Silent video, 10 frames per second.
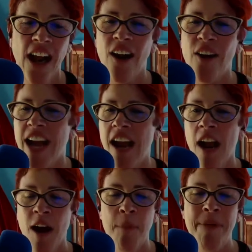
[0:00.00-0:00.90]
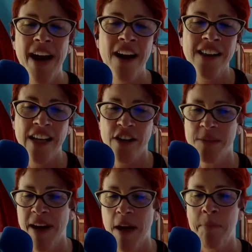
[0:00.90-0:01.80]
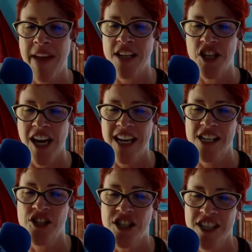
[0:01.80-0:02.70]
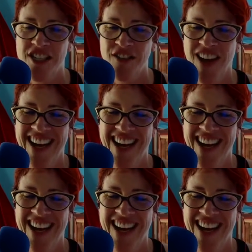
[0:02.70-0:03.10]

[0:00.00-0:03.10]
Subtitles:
Okay. Apparently, there's been a big change since you.